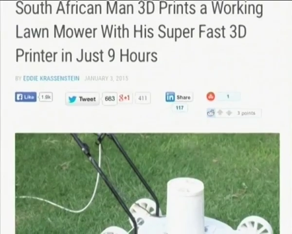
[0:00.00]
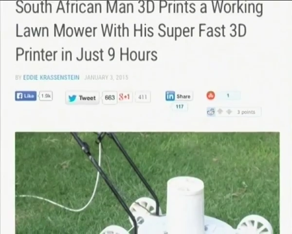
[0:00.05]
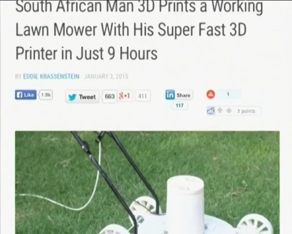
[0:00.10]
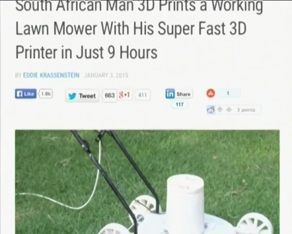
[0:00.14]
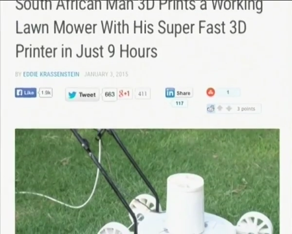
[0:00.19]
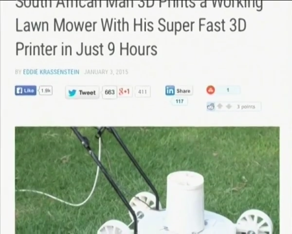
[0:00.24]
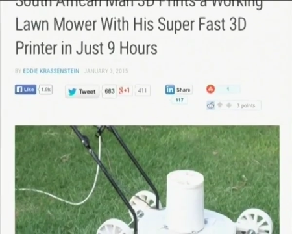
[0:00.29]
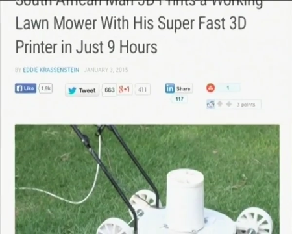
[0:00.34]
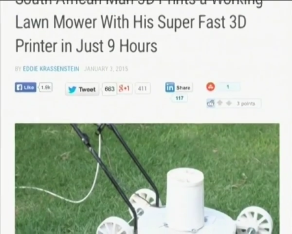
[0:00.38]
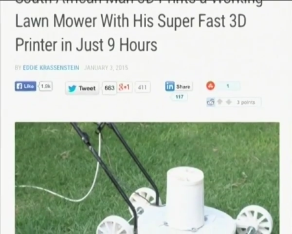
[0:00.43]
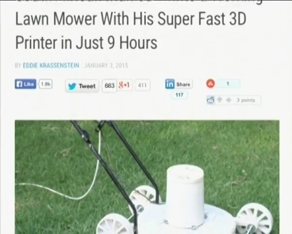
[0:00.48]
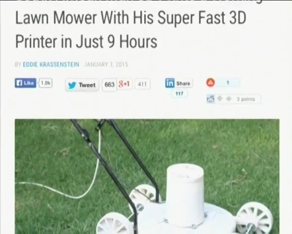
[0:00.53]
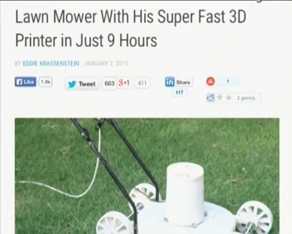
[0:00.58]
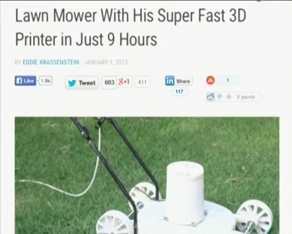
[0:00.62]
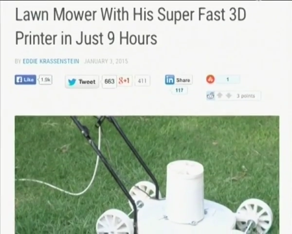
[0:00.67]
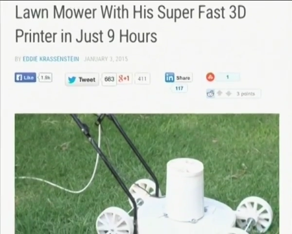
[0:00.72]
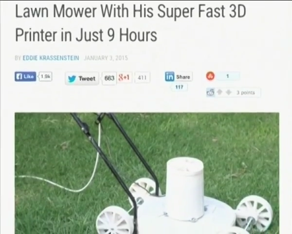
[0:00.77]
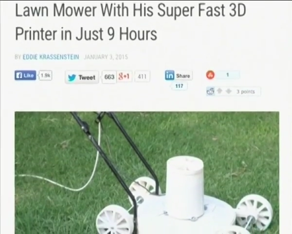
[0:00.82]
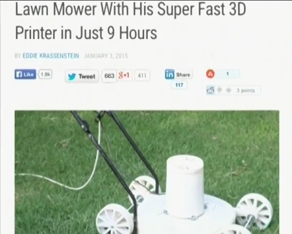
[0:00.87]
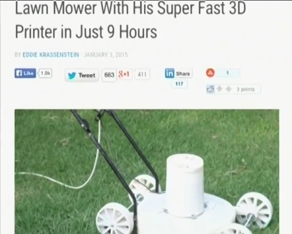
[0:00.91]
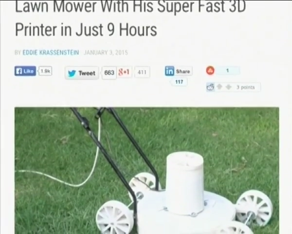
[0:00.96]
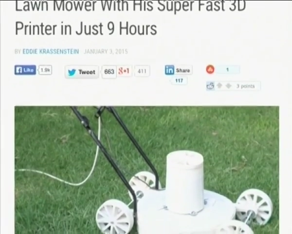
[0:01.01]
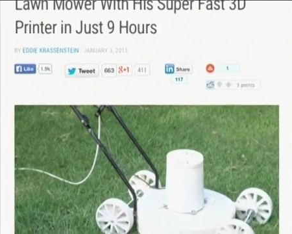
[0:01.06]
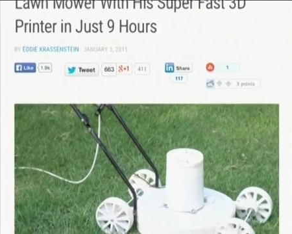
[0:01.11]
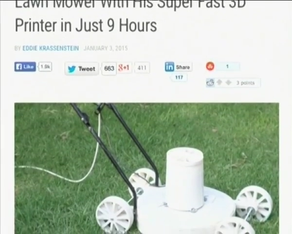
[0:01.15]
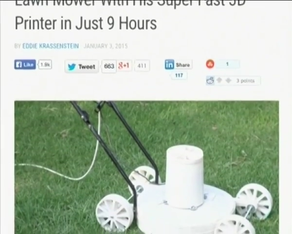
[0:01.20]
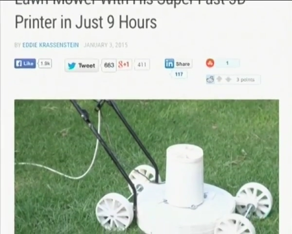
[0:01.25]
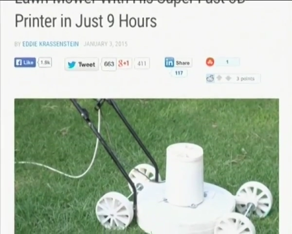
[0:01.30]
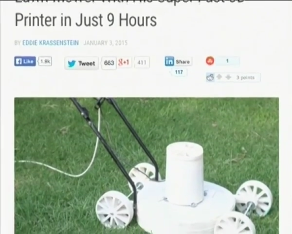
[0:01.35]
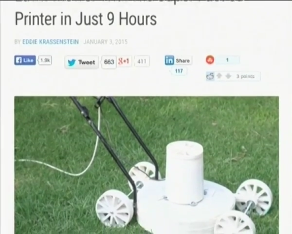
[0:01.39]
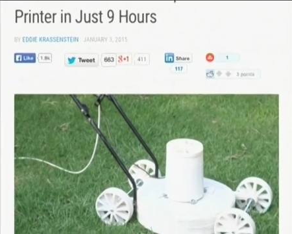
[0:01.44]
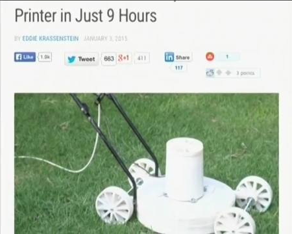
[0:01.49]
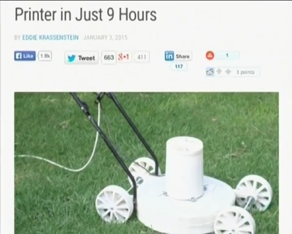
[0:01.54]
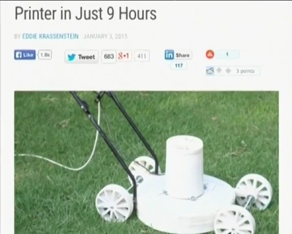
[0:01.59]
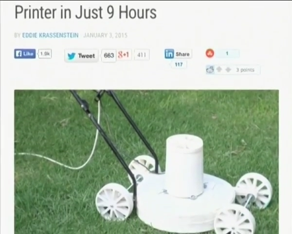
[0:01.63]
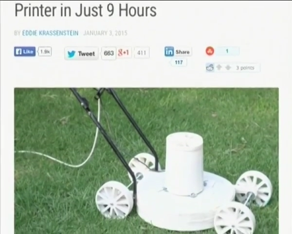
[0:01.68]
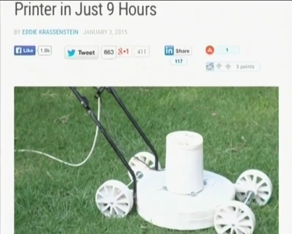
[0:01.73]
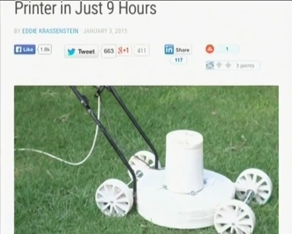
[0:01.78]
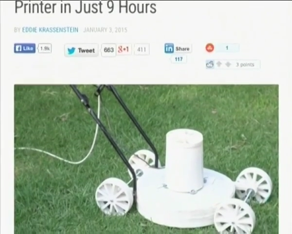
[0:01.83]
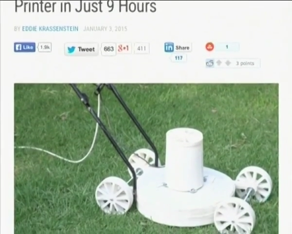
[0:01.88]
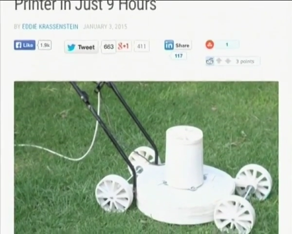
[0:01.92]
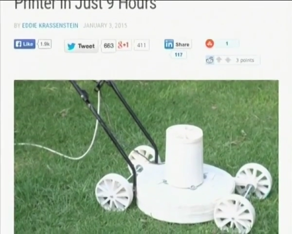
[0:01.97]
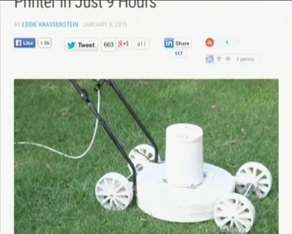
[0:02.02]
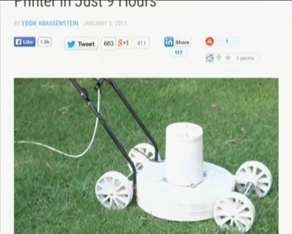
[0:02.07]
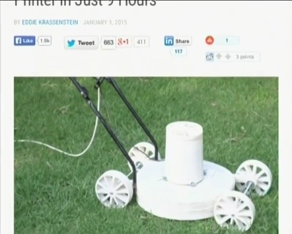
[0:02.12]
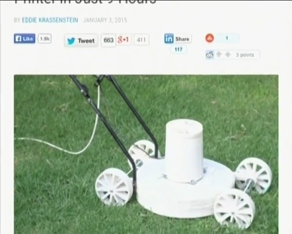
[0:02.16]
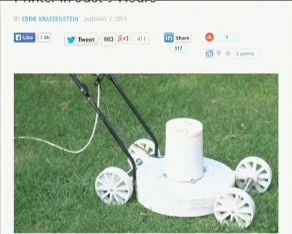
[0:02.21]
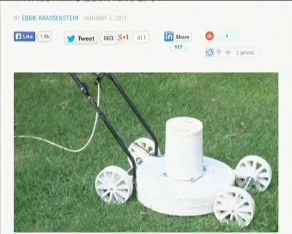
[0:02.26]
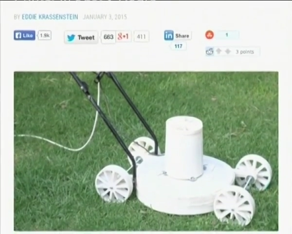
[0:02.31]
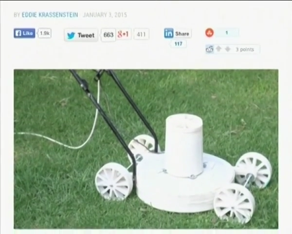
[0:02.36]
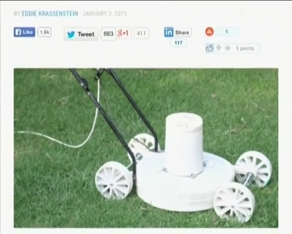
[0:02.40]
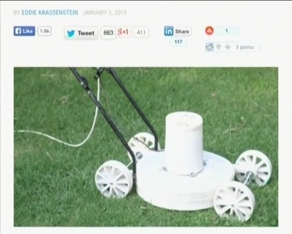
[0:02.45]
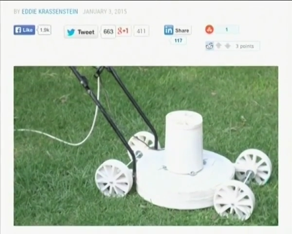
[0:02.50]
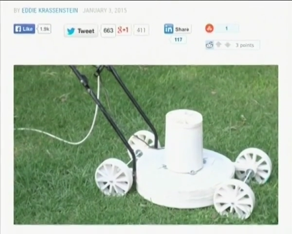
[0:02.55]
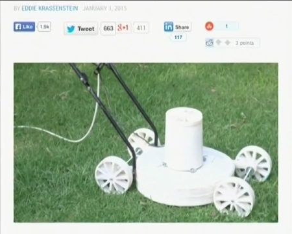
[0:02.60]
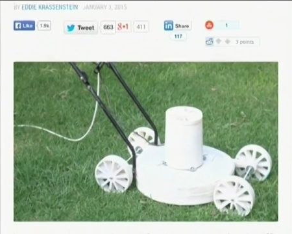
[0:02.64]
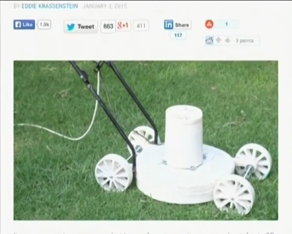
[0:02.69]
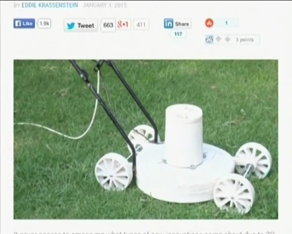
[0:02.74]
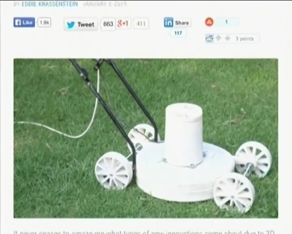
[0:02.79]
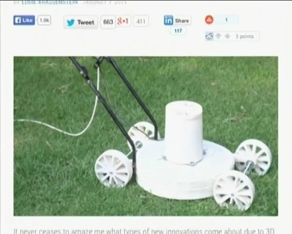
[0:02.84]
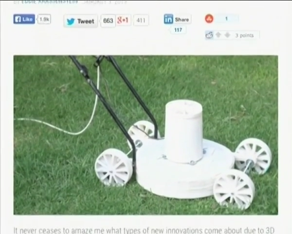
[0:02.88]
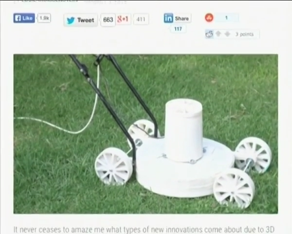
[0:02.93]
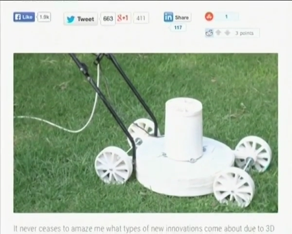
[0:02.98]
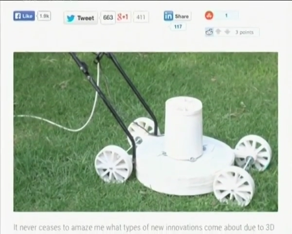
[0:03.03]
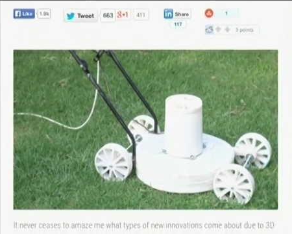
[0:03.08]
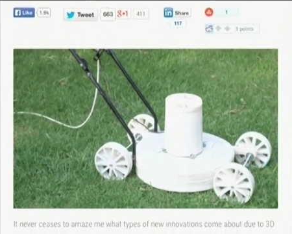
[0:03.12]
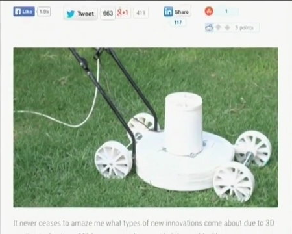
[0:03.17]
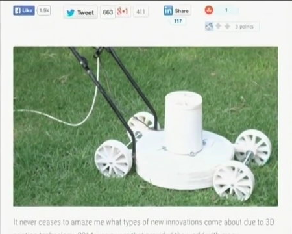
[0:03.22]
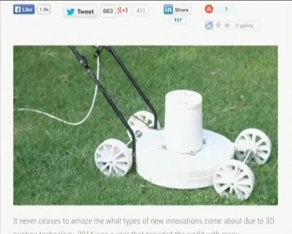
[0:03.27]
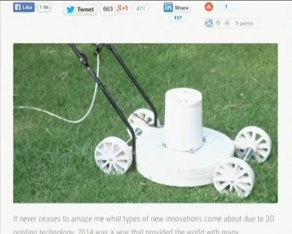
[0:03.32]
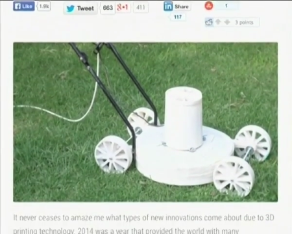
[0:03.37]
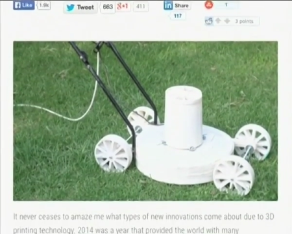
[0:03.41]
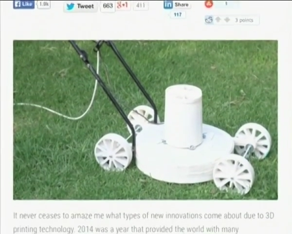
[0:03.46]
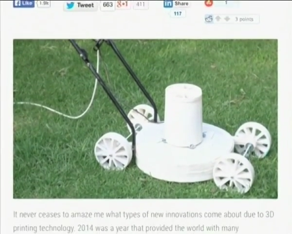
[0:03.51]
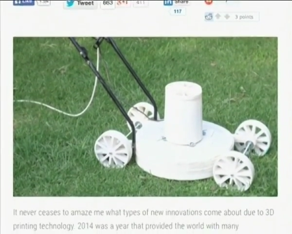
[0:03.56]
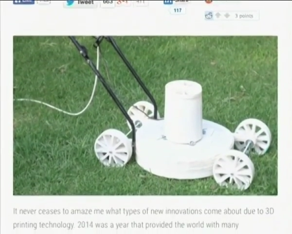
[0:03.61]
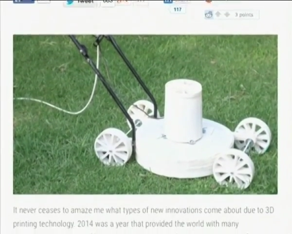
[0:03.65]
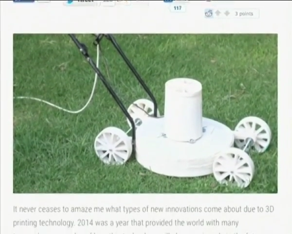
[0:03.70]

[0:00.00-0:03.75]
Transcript: [unreadable: no face in view]